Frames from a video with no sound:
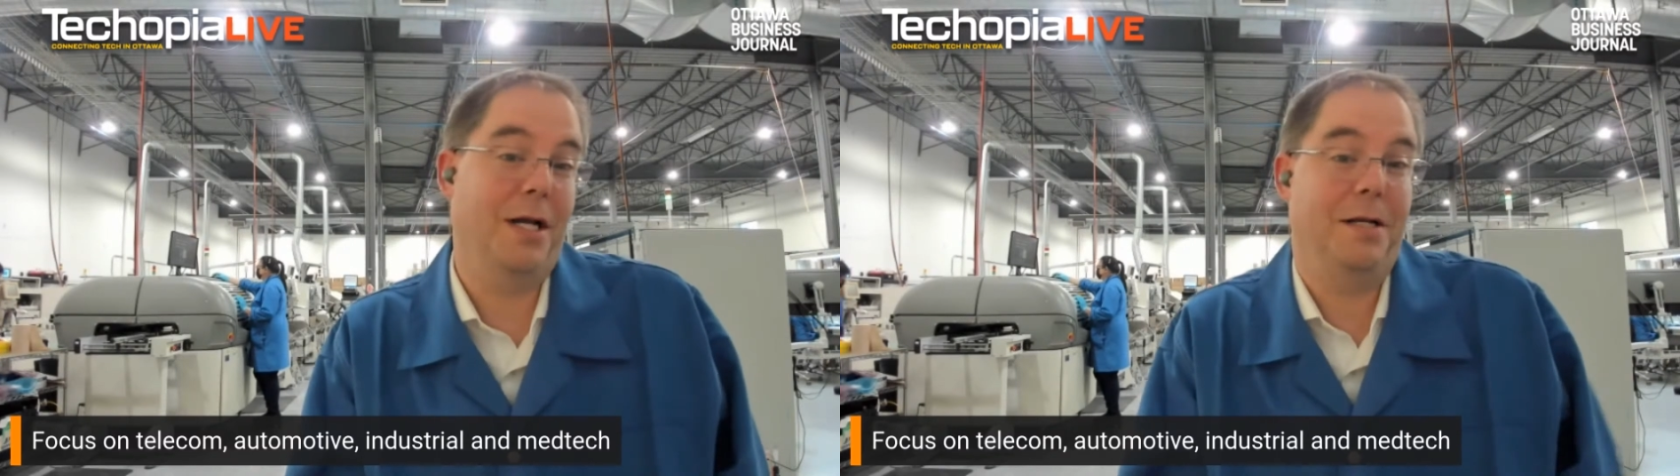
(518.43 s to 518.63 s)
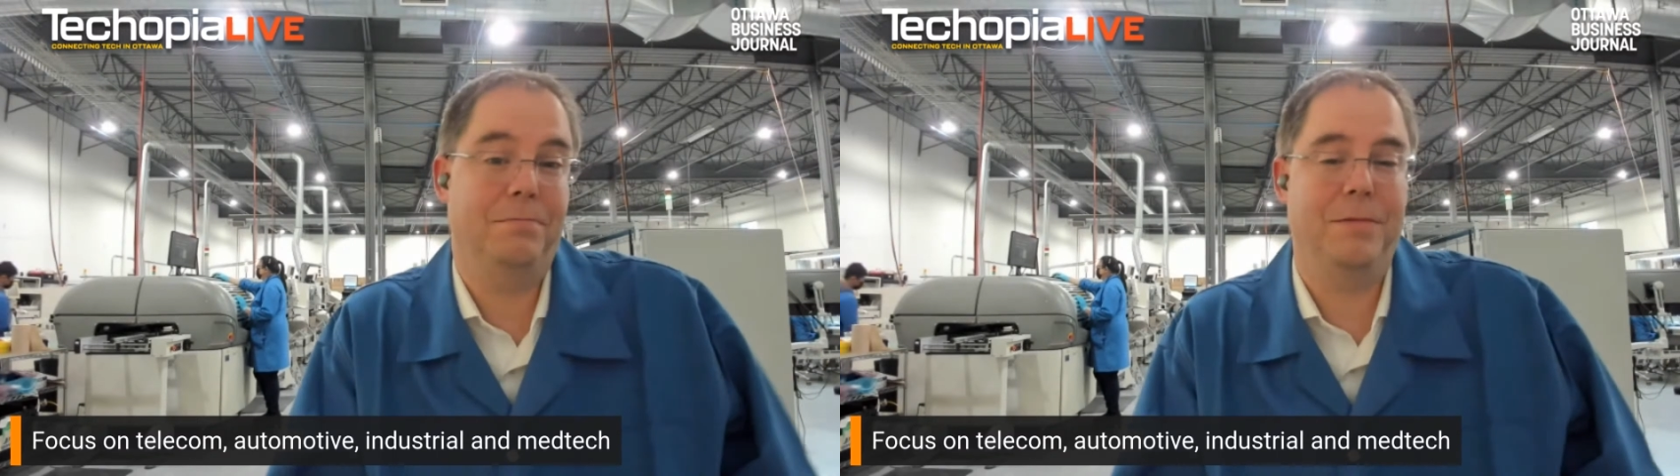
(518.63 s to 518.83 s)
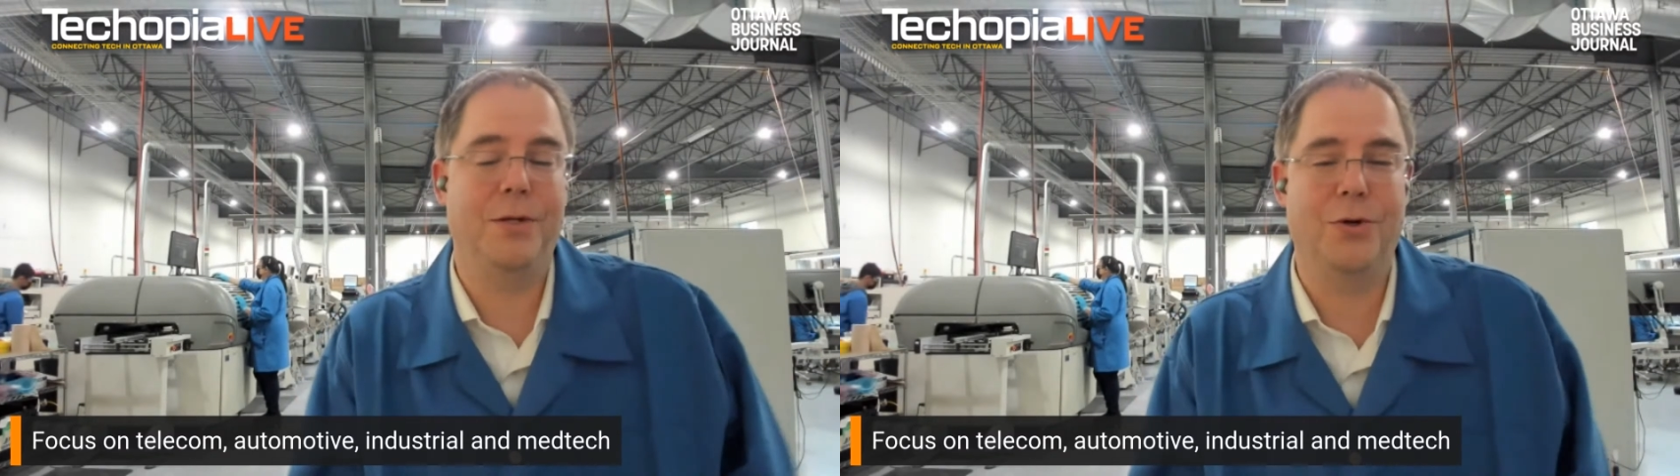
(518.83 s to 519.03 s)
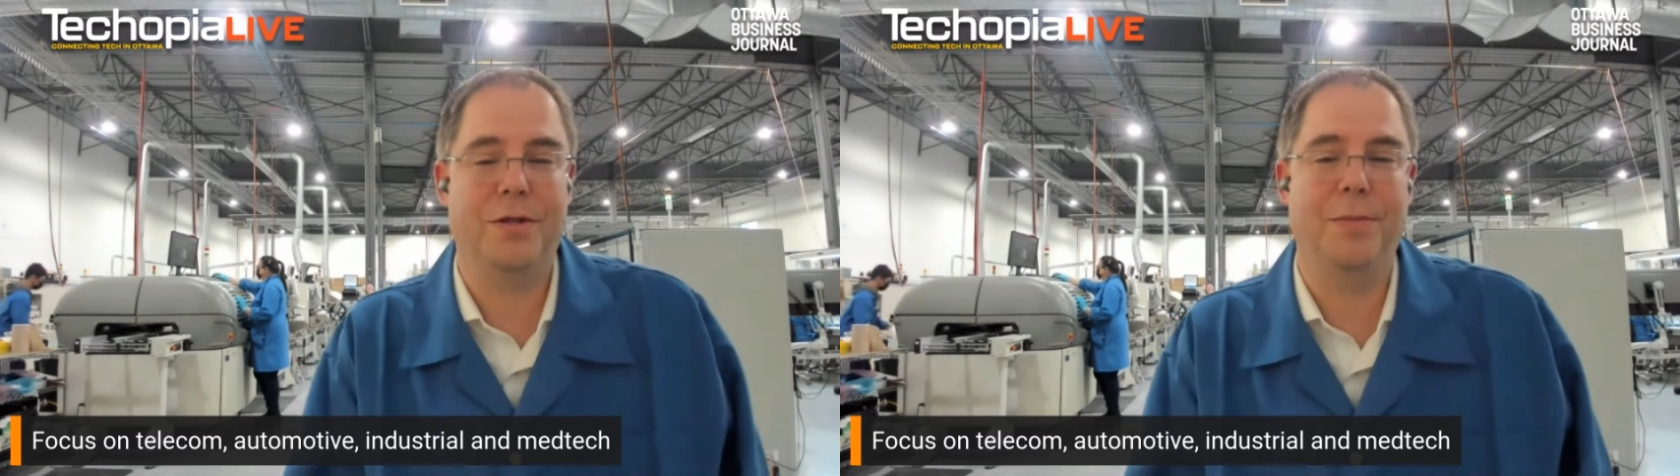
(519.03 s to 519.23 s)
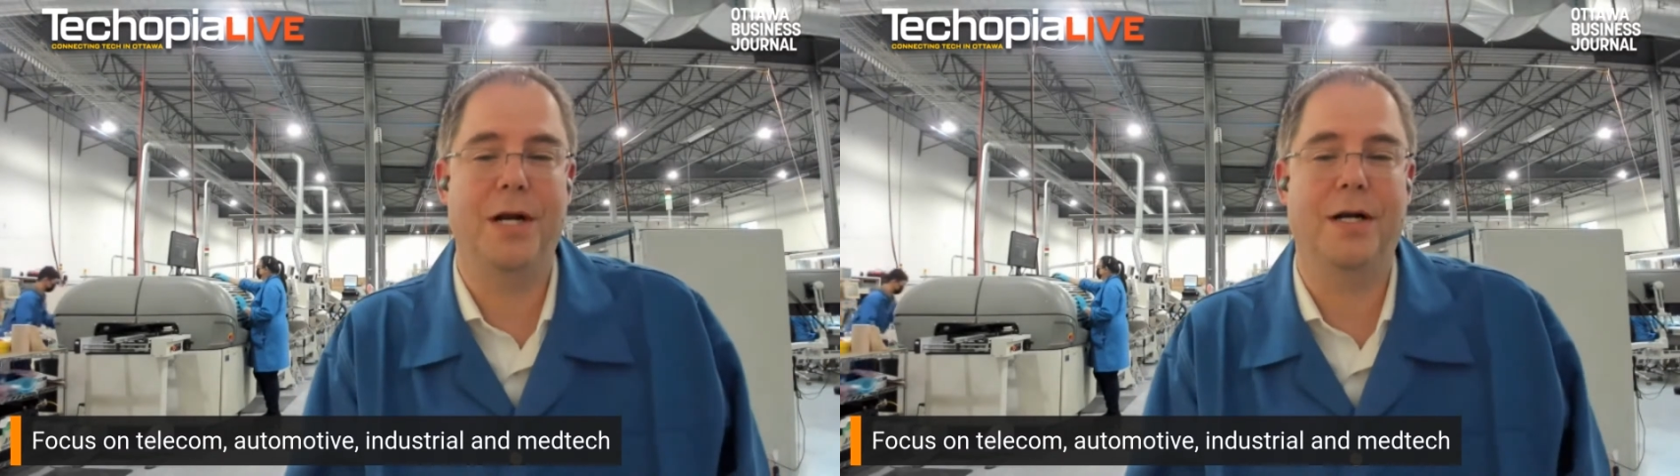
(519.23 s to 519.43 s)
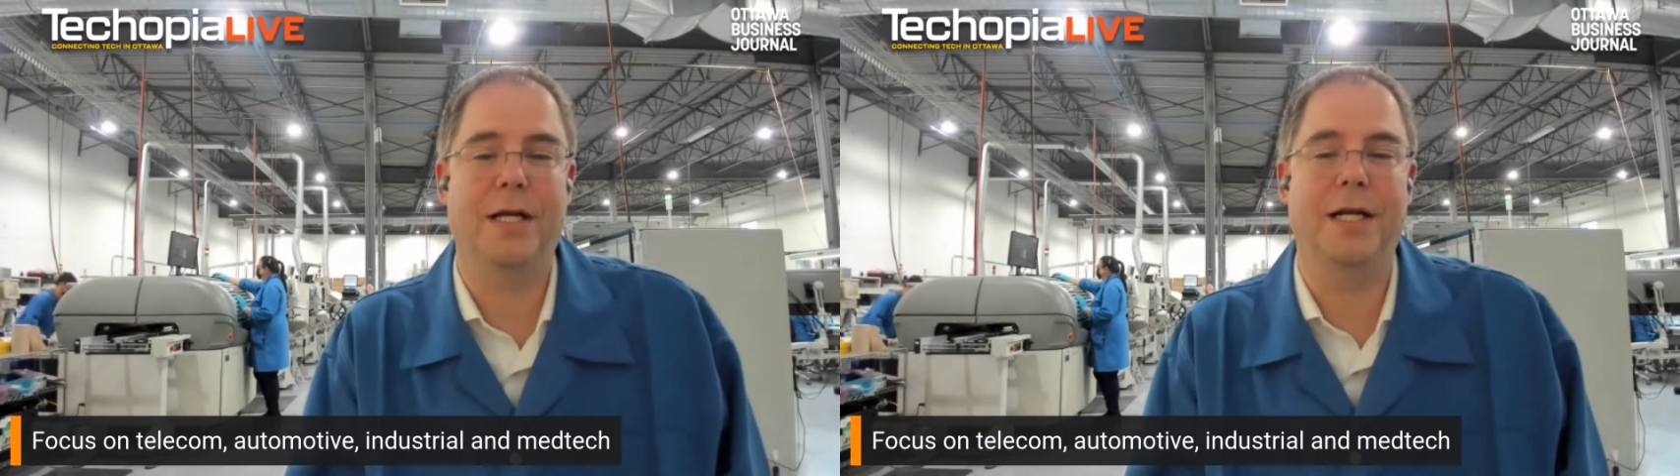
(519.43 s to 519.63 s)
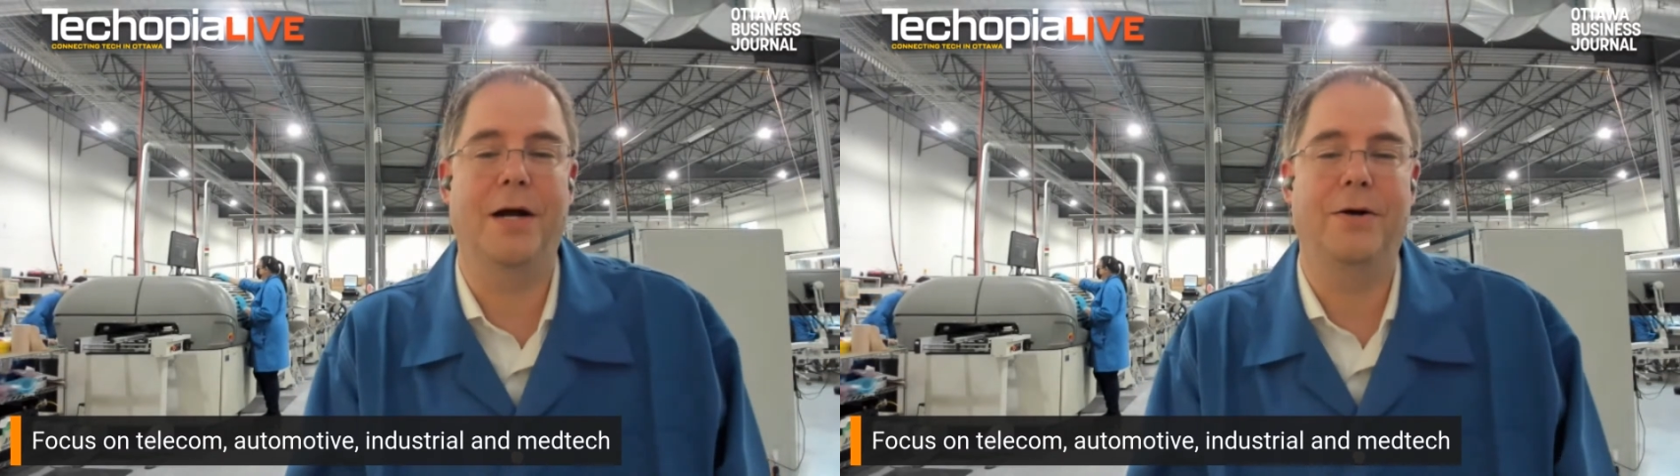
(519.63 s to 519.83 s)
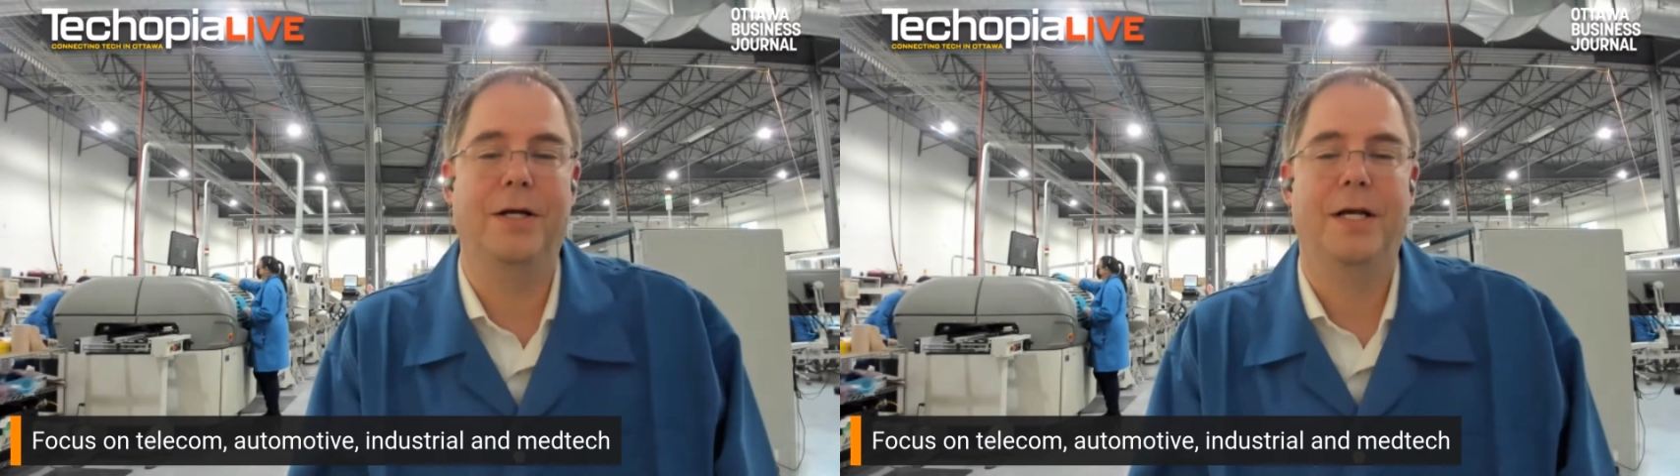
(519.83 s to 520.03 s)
and North America now.